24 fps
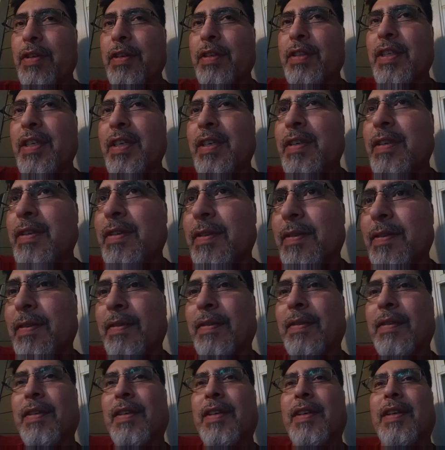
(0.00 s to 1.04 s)
of the tin,
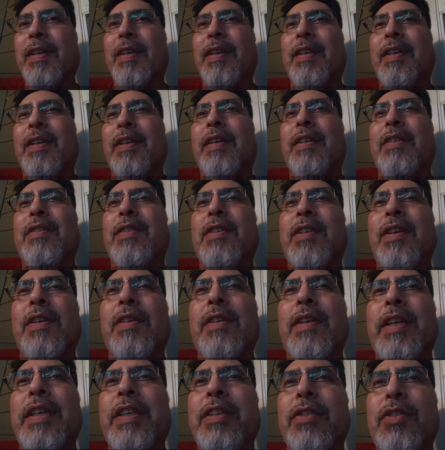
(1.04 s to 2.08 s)
it's not
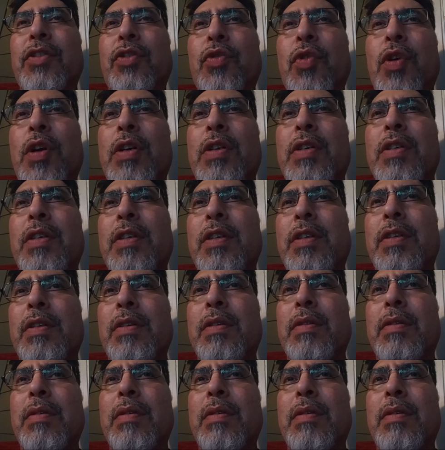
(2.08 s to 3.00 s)
like a strong.